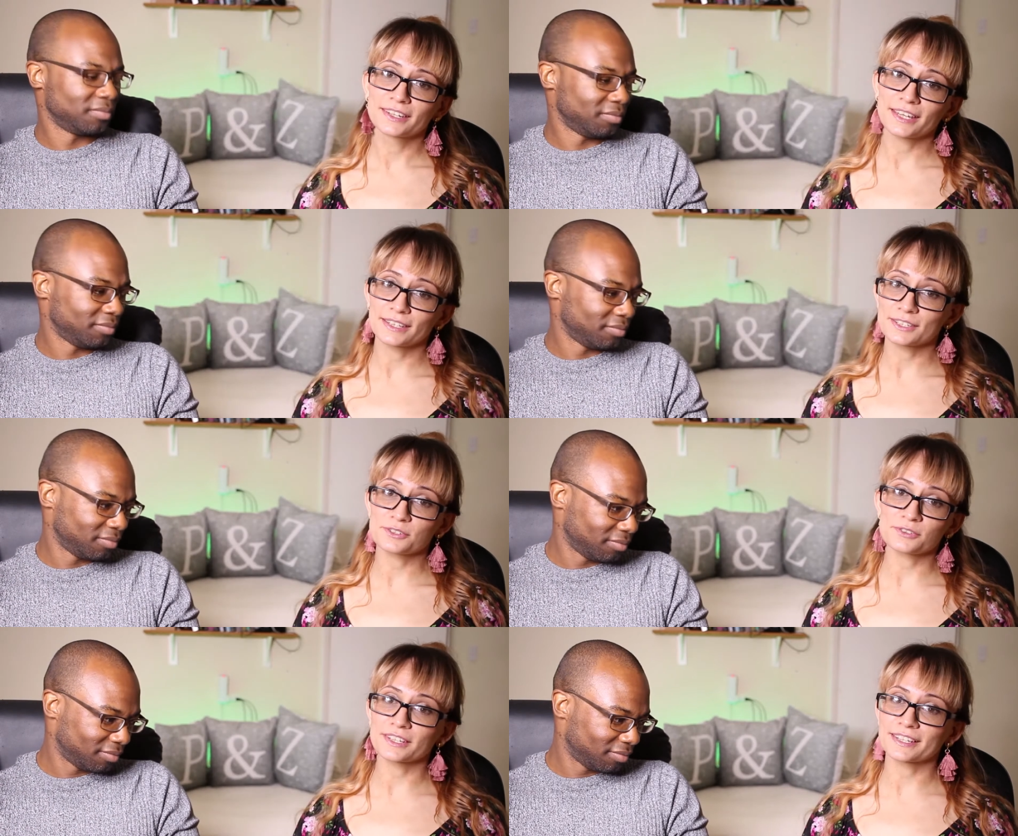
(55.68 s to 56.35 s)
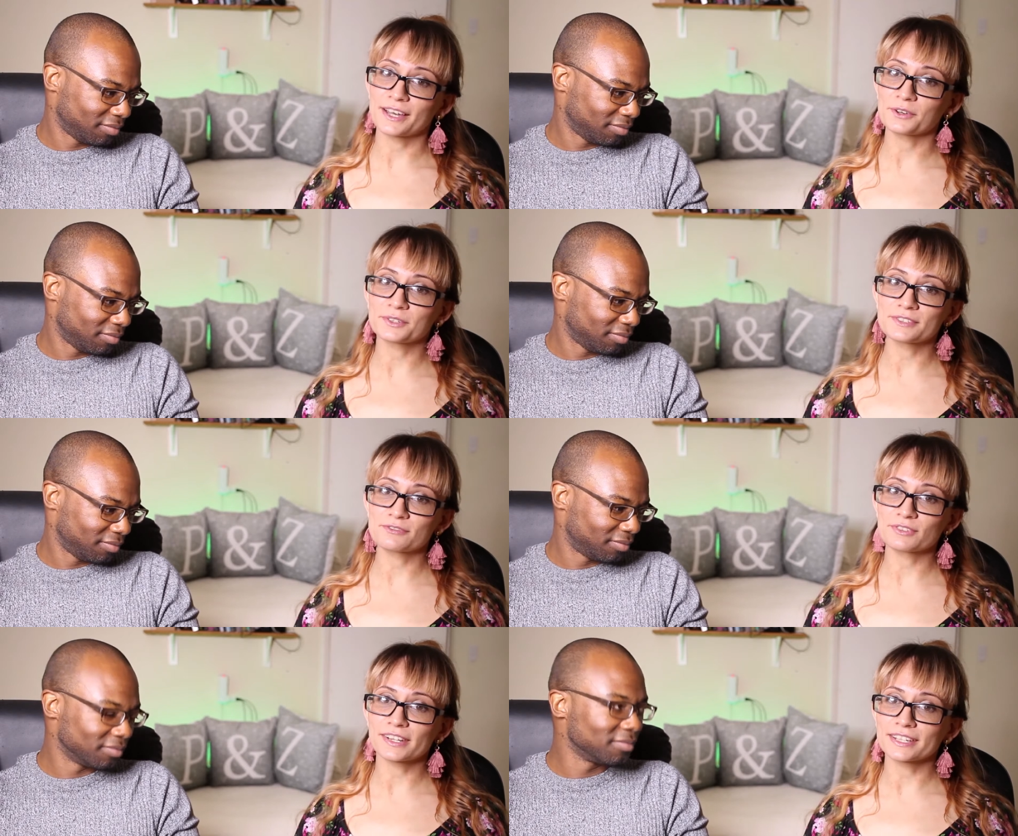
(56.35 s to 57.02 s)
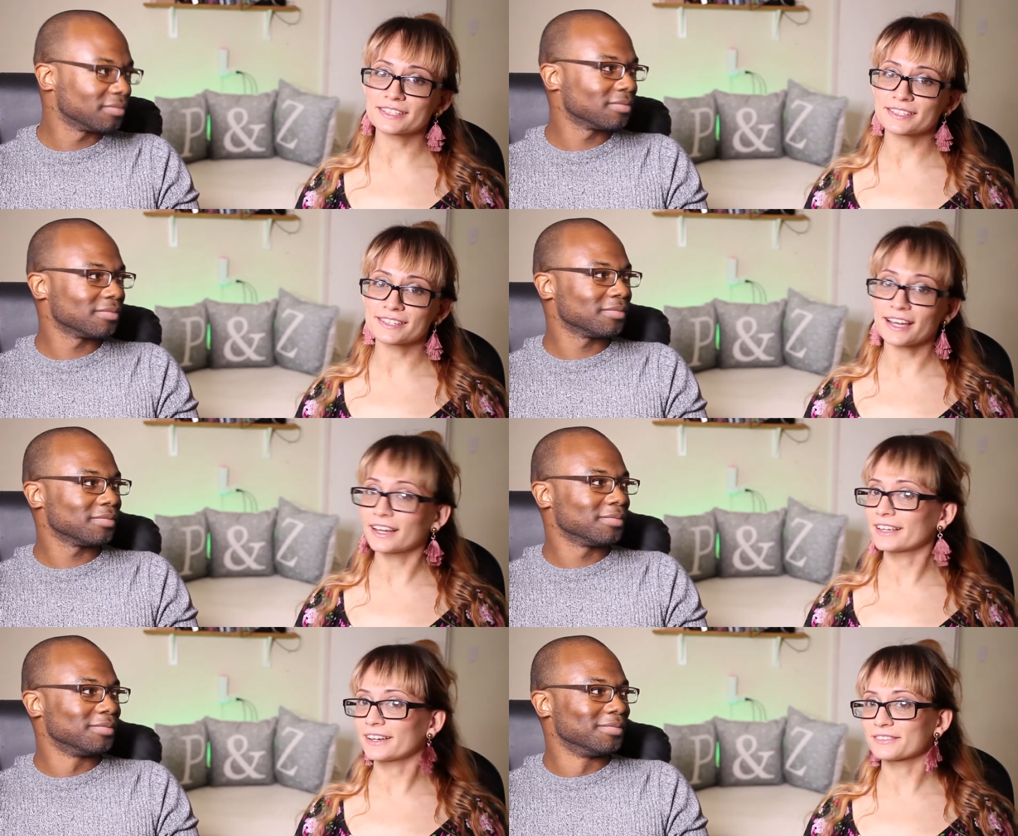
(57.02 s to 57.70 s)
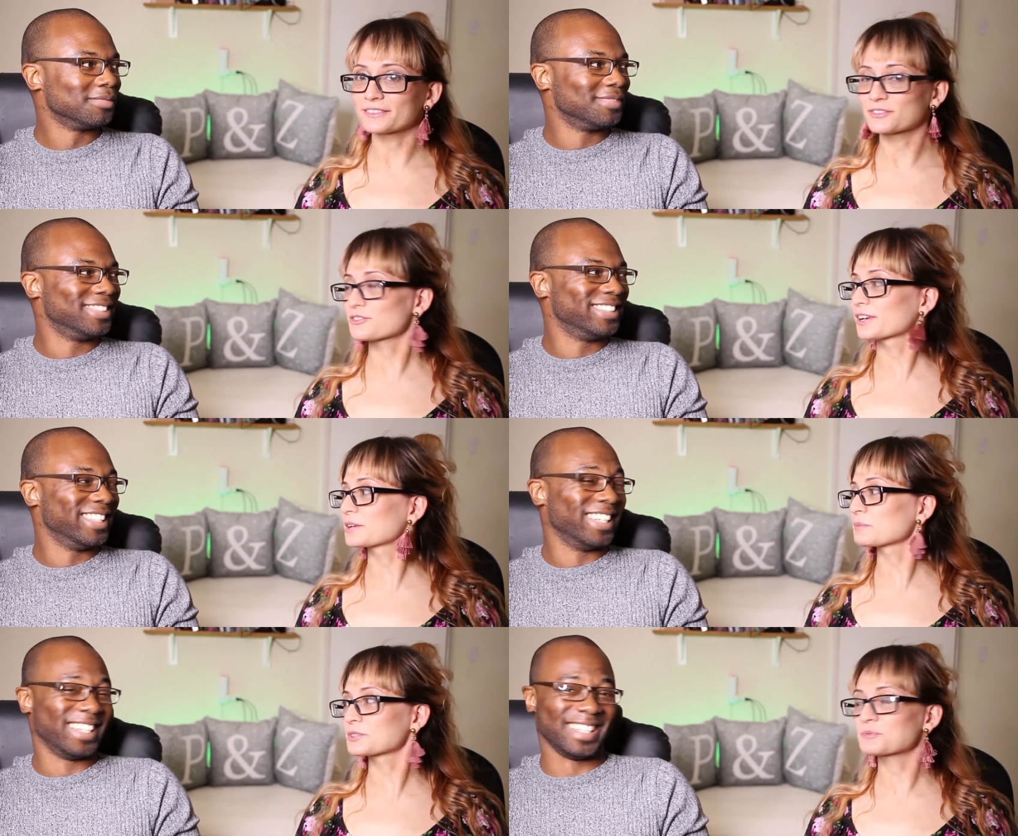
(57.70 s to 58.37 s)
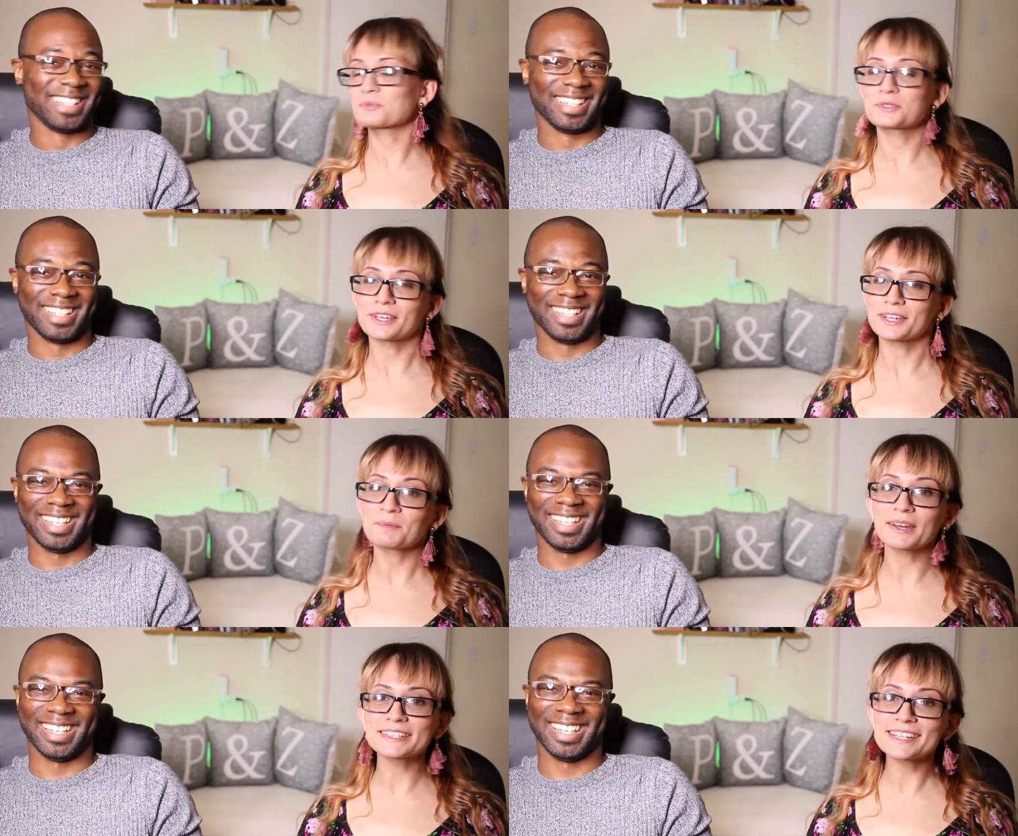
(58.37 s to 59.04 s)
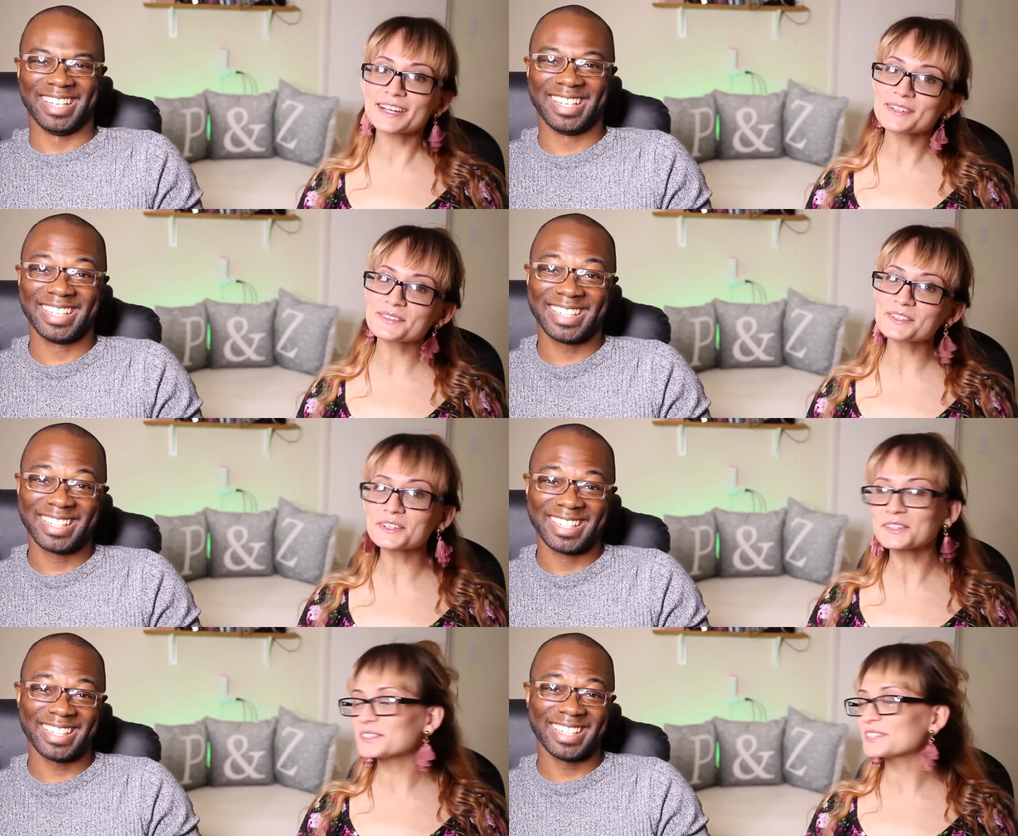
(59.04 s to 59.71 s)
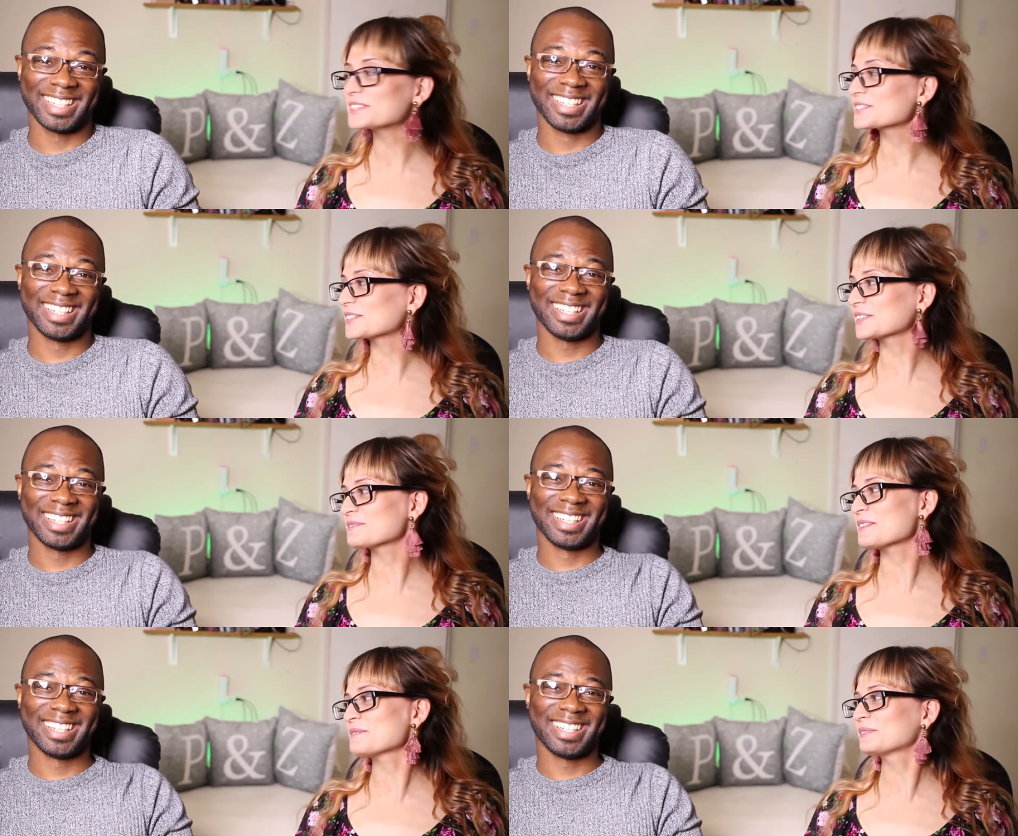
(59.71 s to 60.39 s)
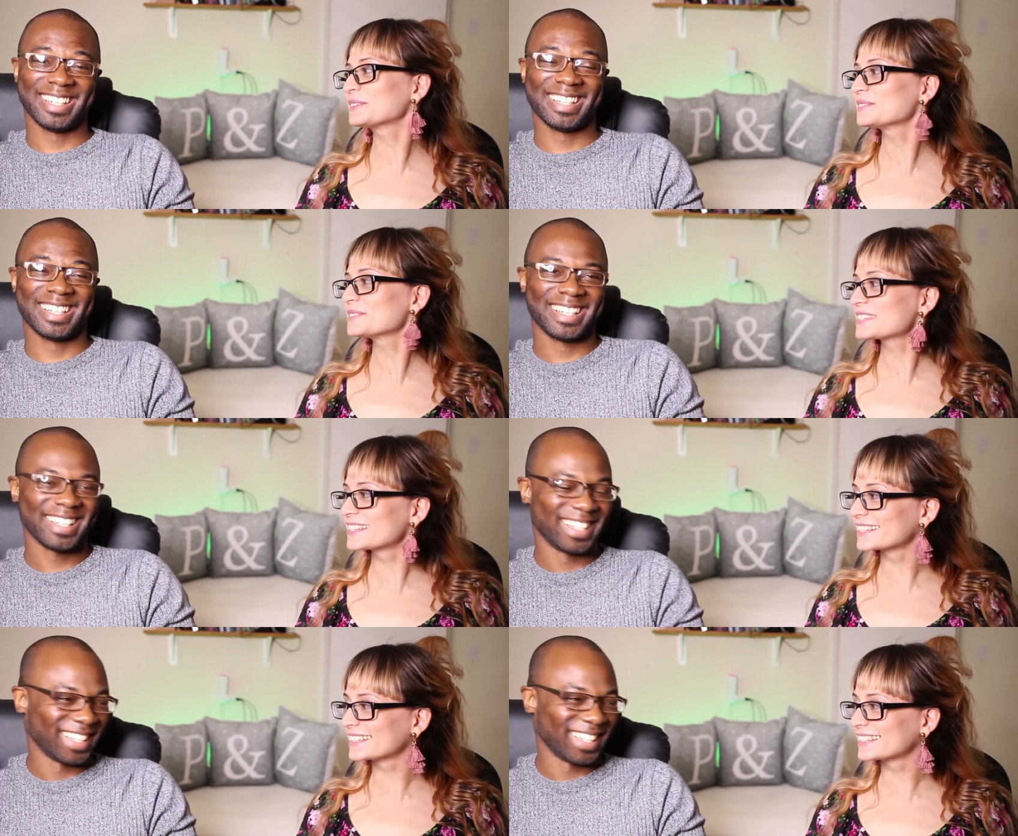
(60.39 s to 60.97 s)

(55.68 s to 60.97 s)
Speaker 1: And I don't think how it's related. I haven't drunk much boza in my time, so you don't need to look at my boobs.